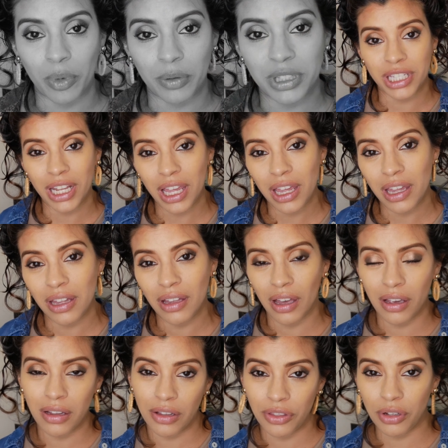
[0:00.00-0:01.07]
But today
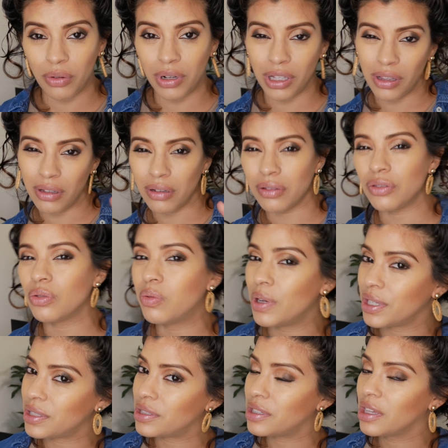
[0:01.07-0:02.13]
I'm going to throw in a little
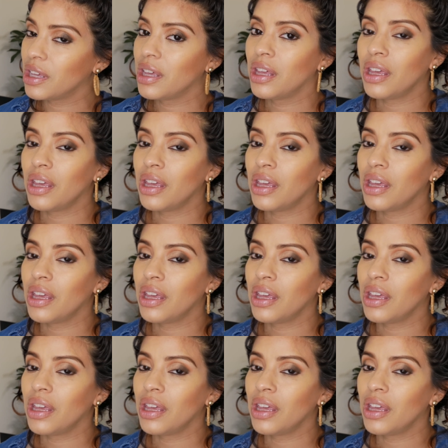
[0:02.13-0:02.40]
twist